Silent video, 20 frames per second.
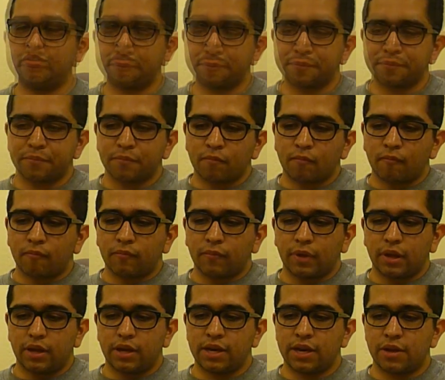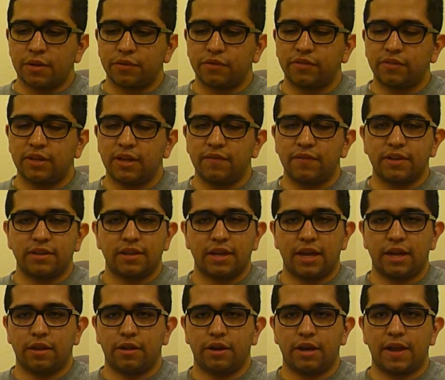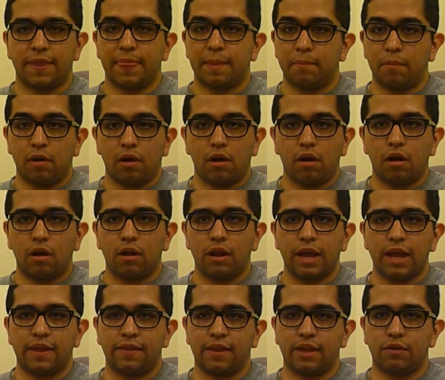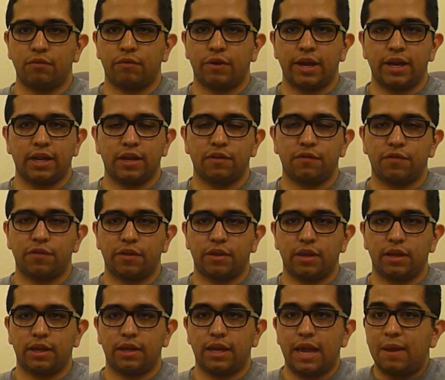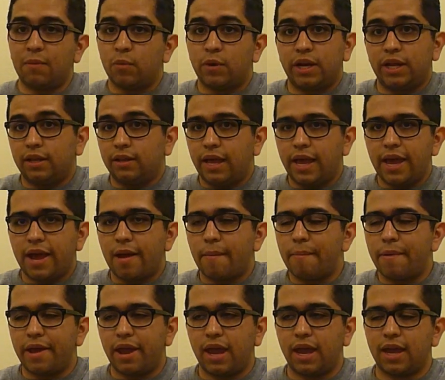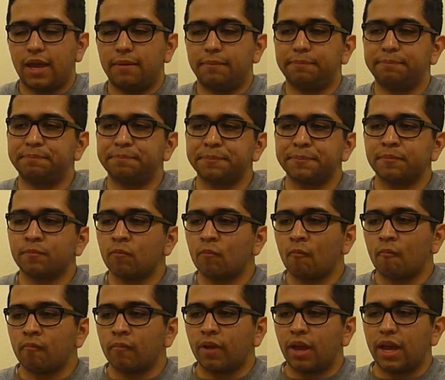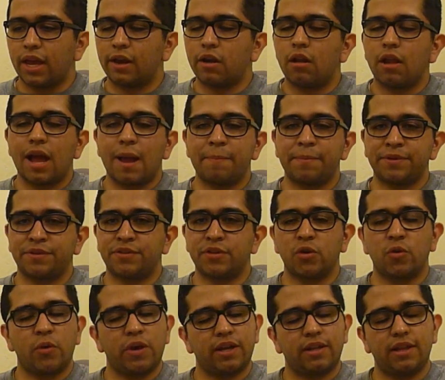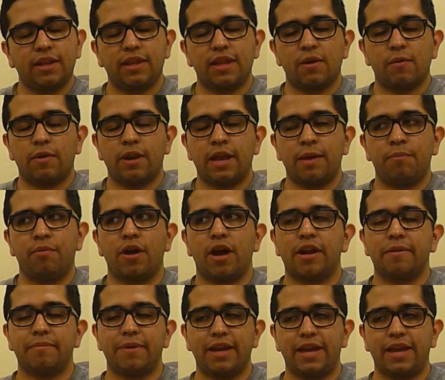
so, Stevie Taylor got the ball and then ran in for the game-winning layup. And it all happened so quickly that when I brought up my